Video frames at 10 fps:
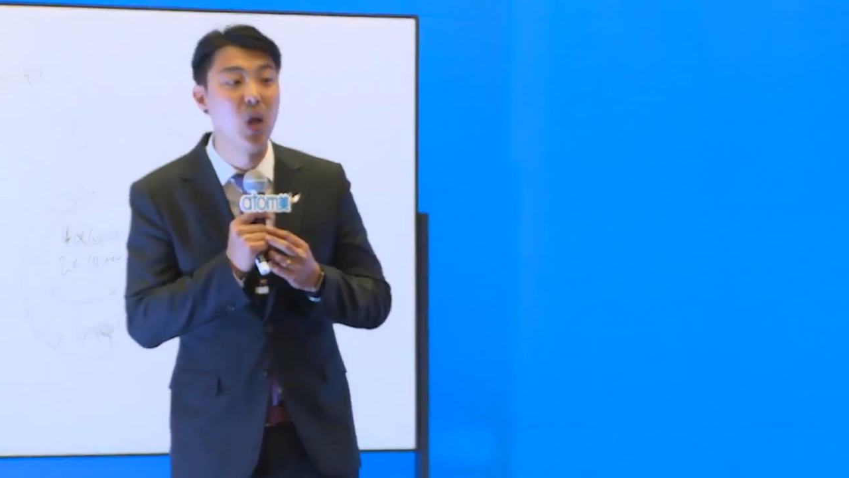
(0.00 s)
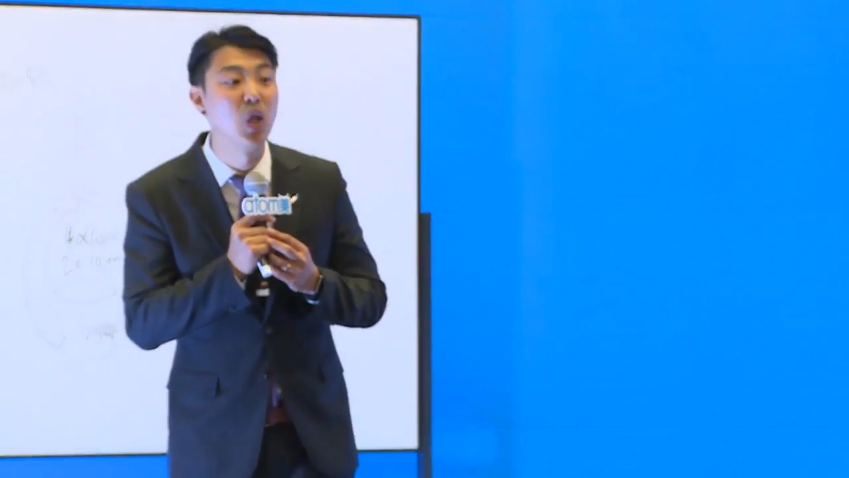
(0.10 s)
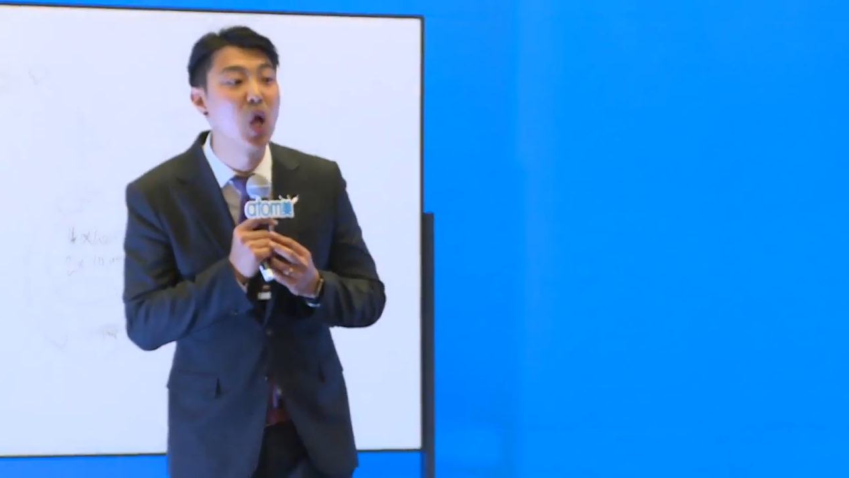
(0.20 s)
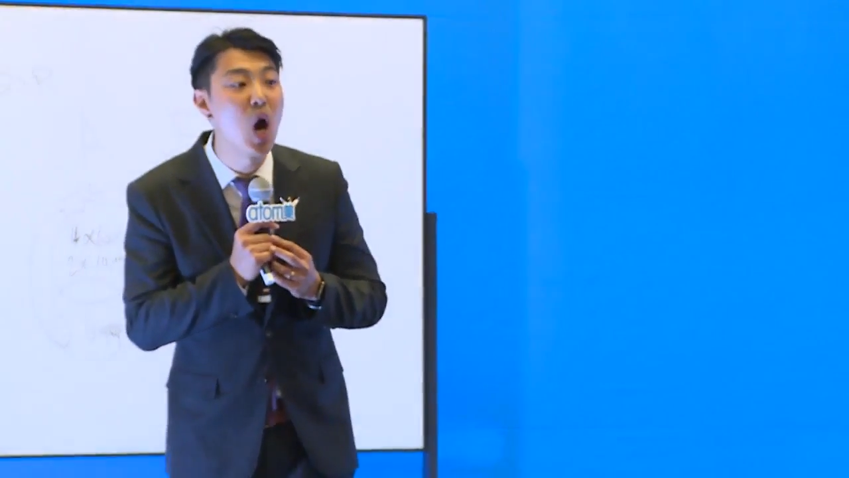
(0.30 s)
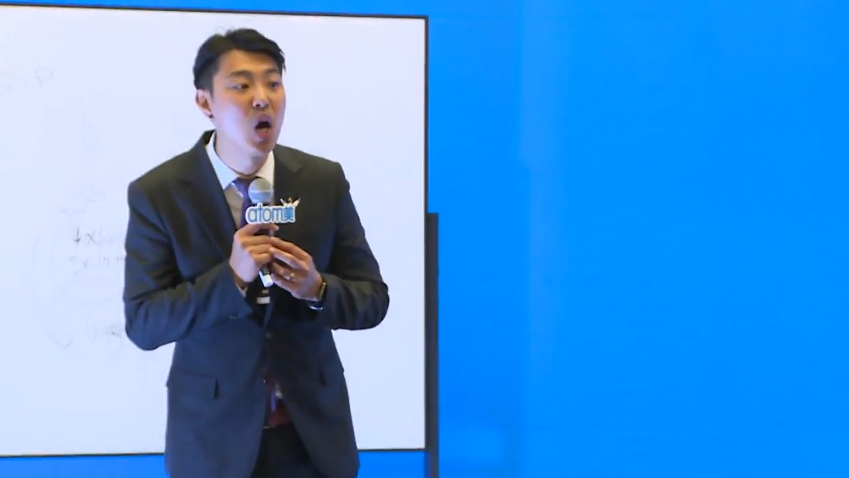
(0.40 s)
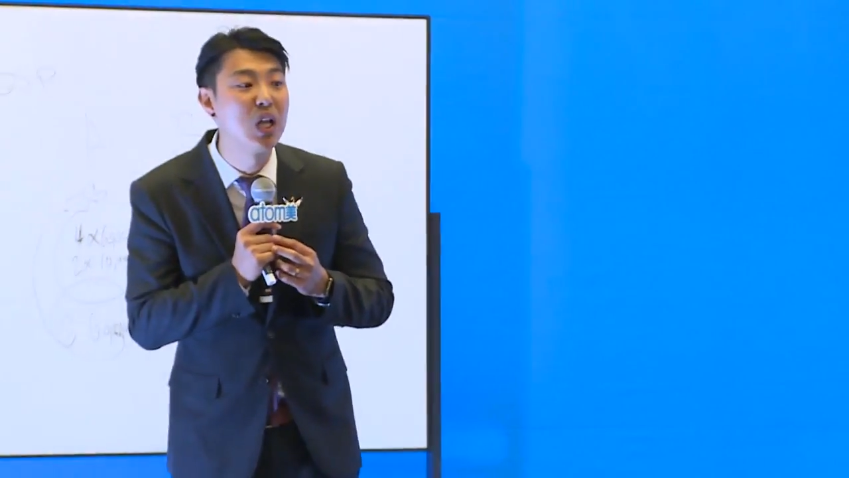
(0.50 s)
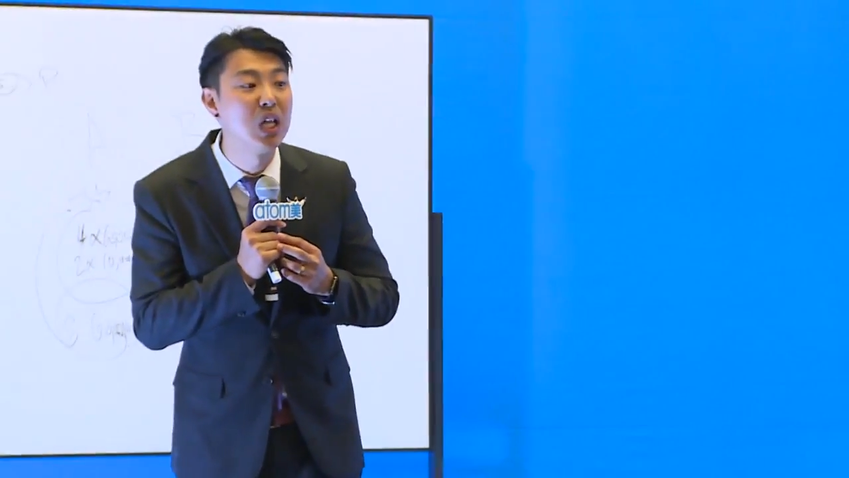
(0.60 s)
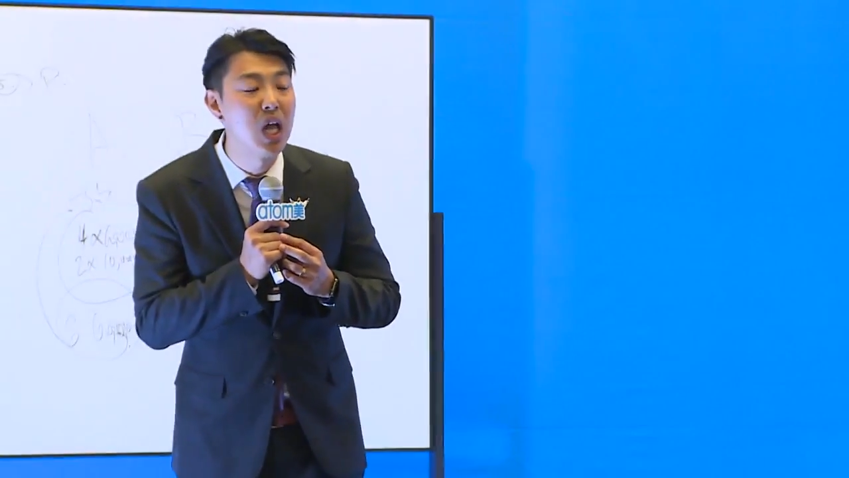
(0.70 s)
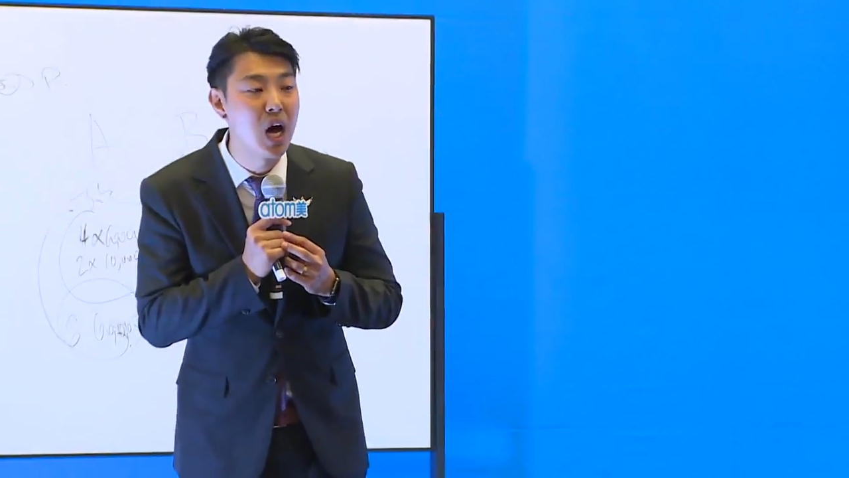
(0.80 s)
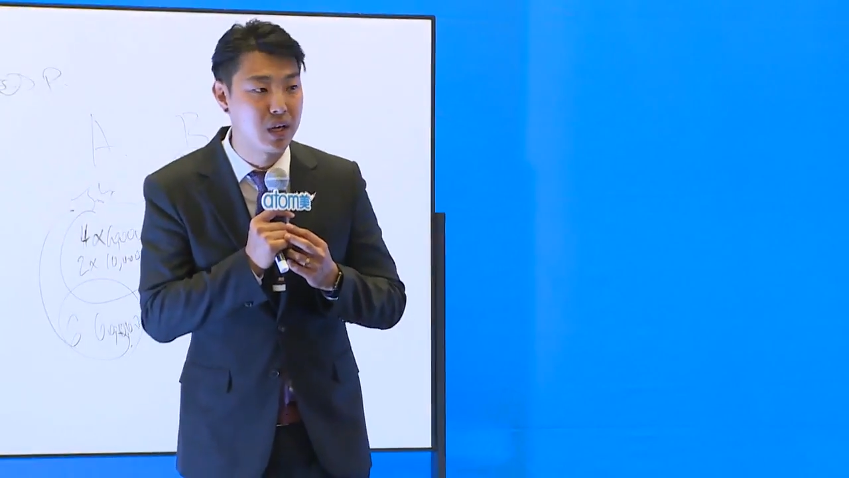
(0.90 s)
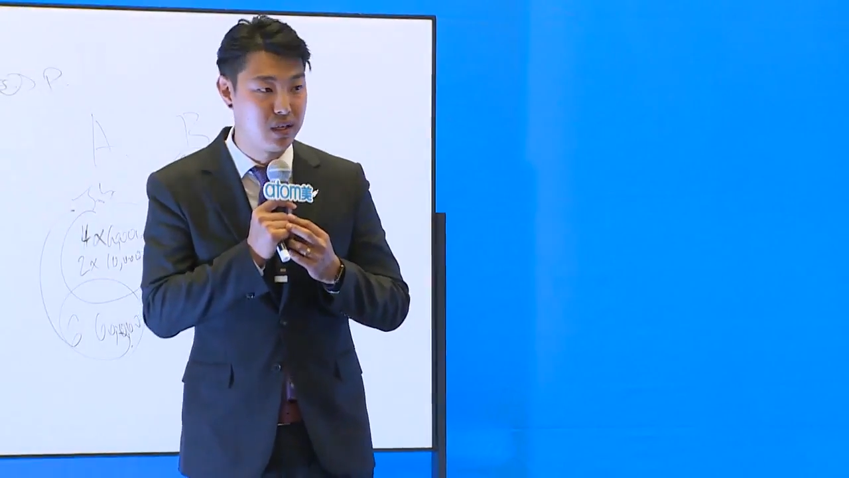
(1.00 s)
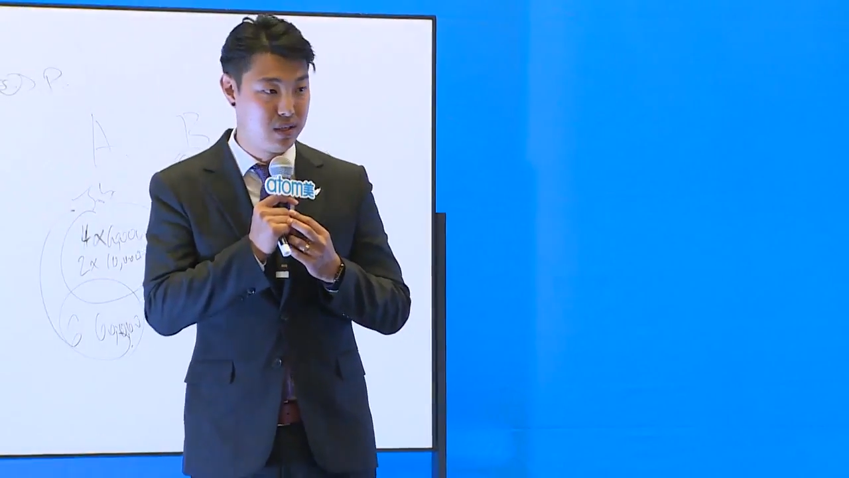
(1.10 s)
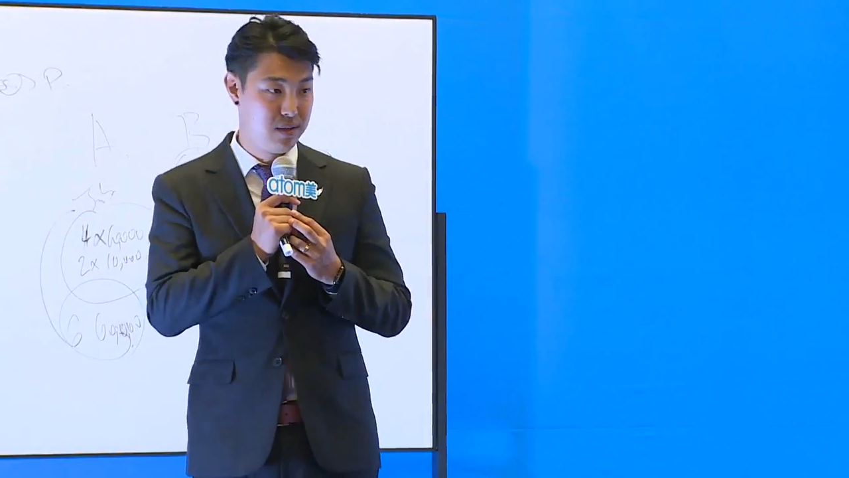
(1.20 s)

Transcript: along luck,